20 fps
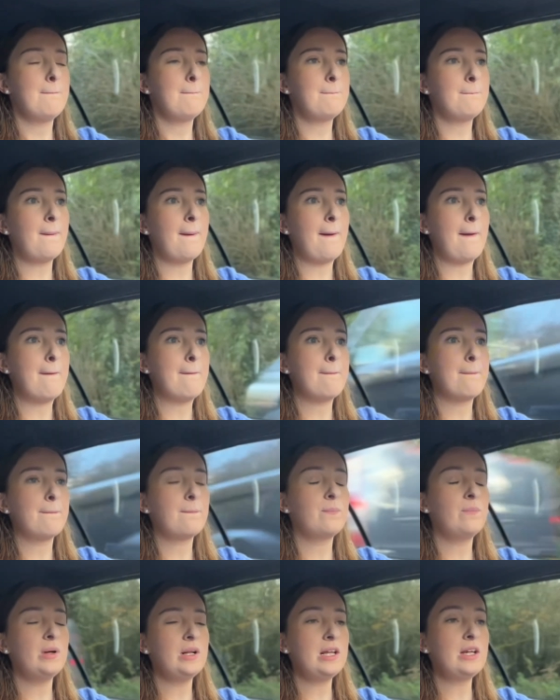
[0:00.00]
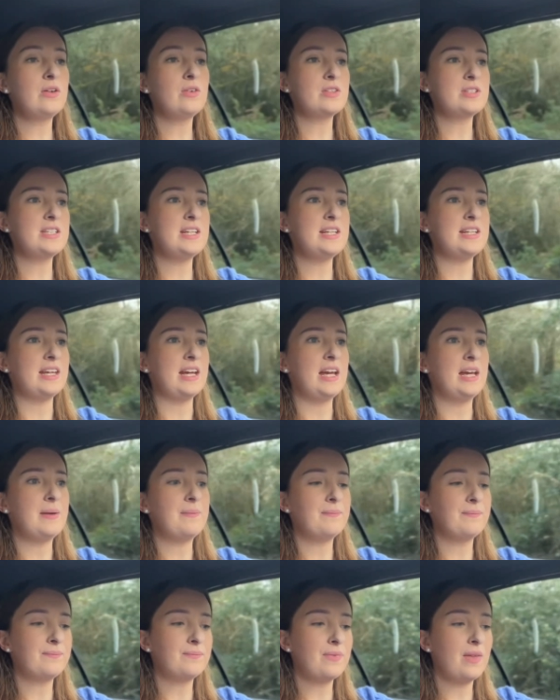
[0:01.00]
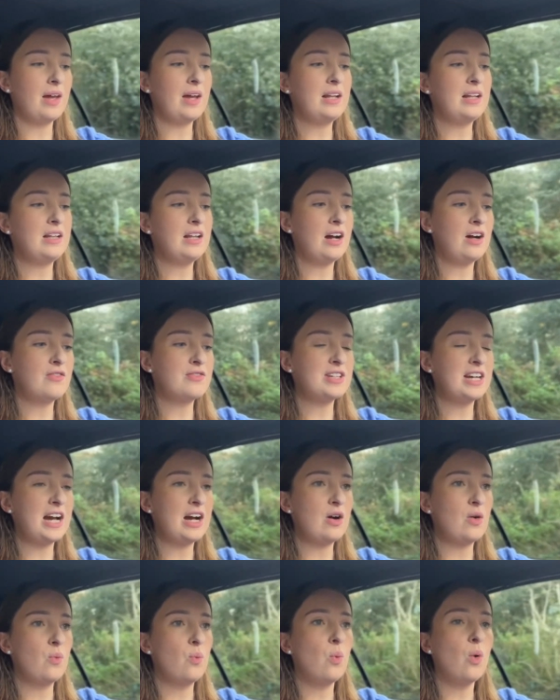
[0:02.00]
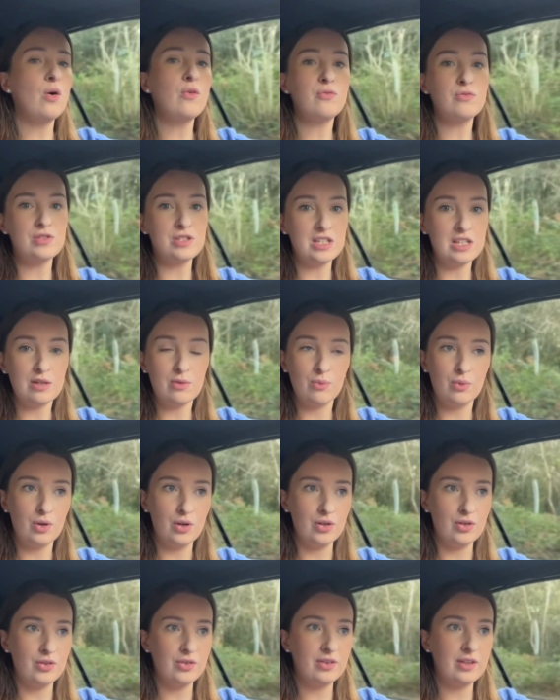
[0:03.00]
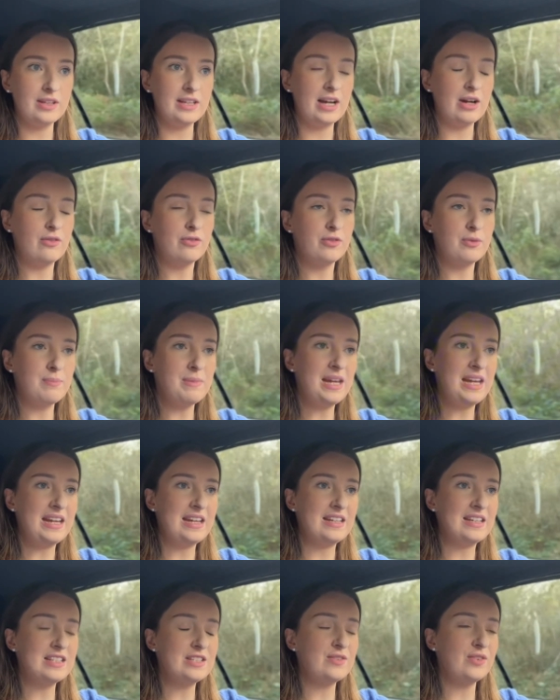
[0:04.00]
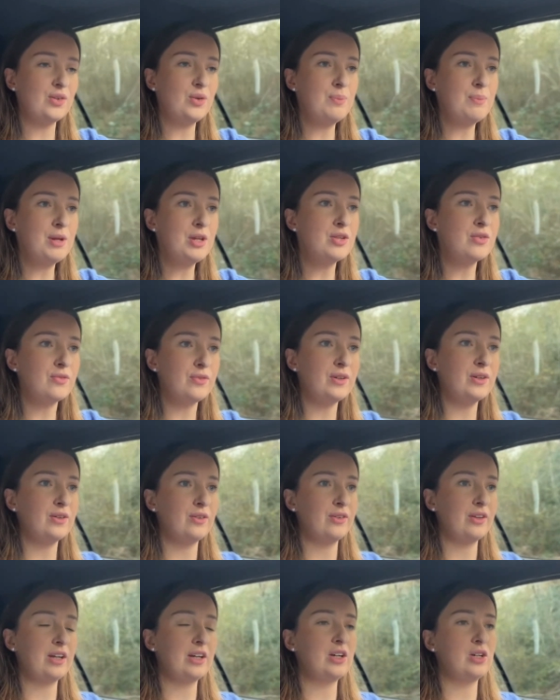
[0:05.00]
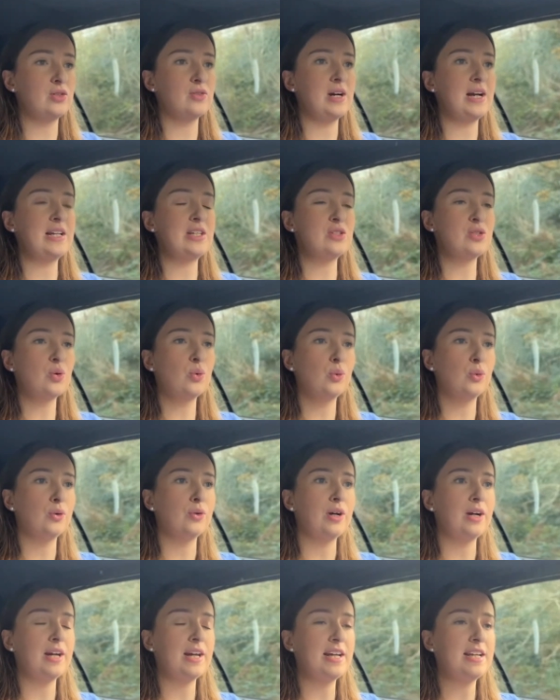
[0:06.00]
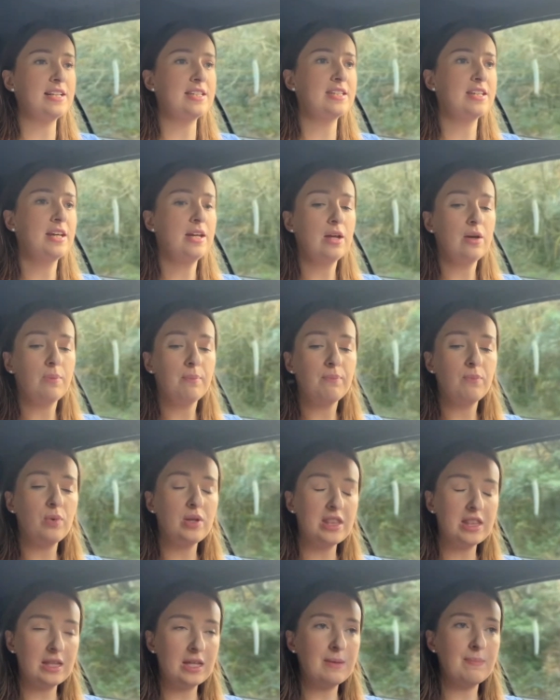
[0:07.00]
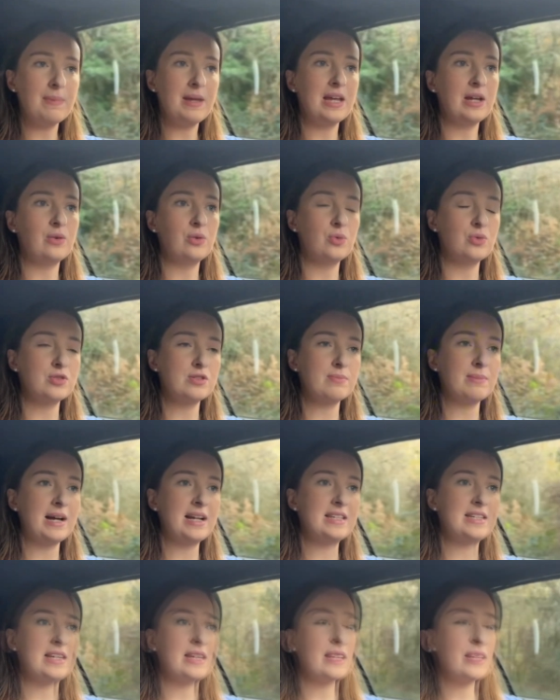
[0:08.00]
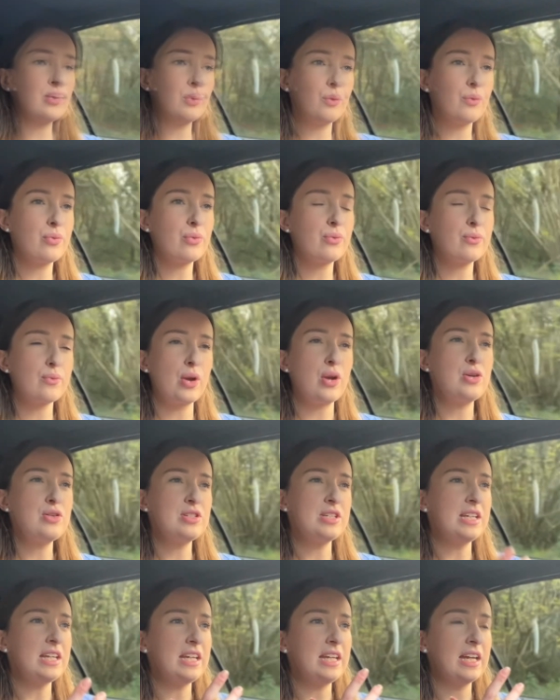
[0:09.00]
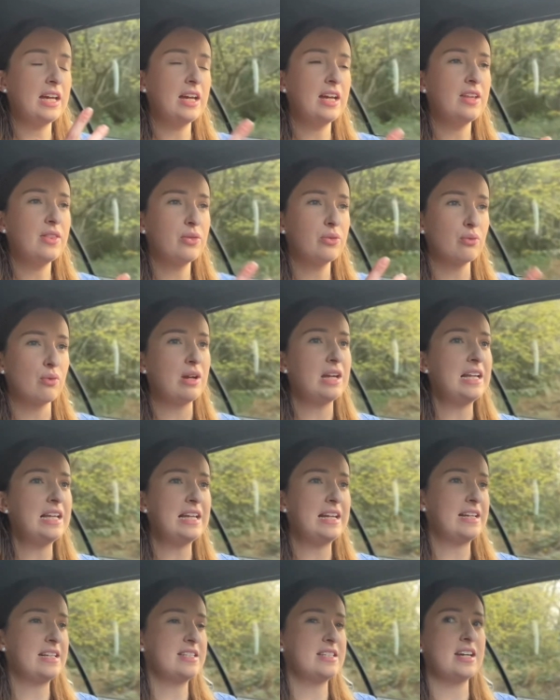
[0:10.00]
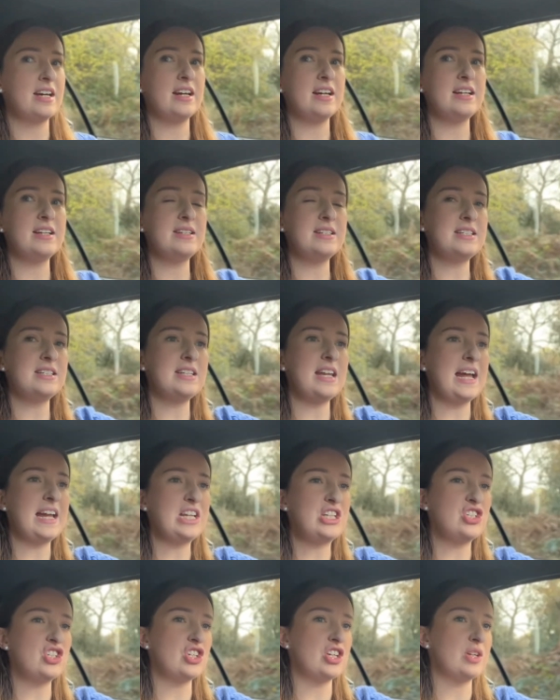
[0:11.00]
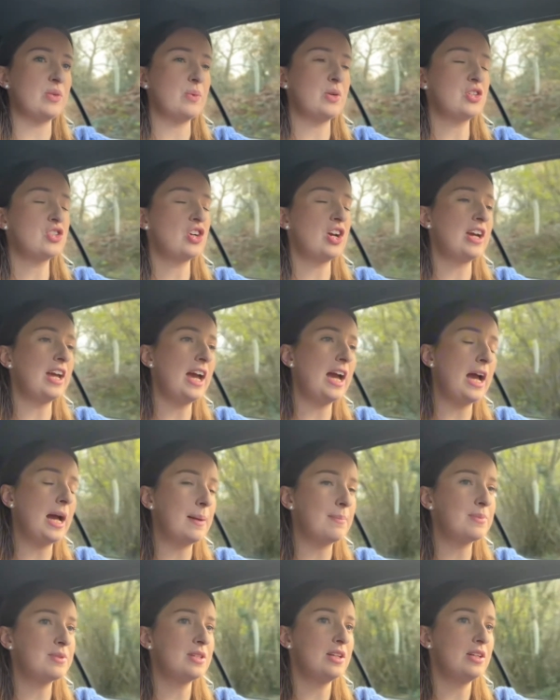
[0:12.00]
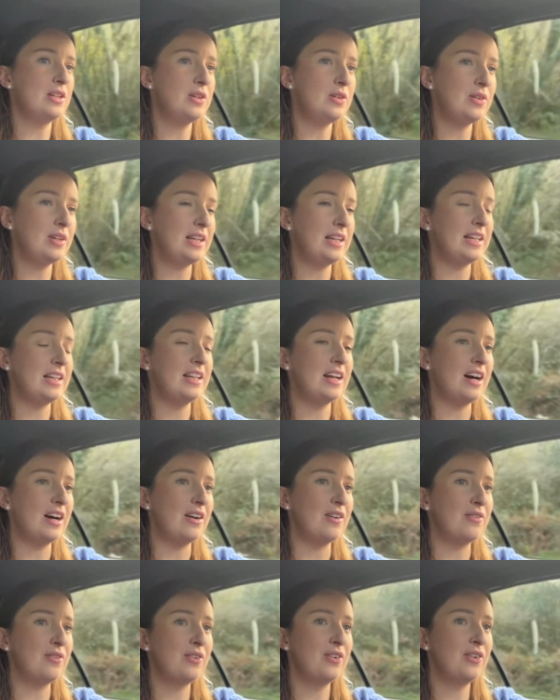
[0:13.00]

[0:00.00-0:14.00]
But when I got in it, I loved how wafty it was. Now for me, this almost feels like a Grand Tourer. It's with it being an automatic, big sort of throaty 3 litre engine, which I absolutely love.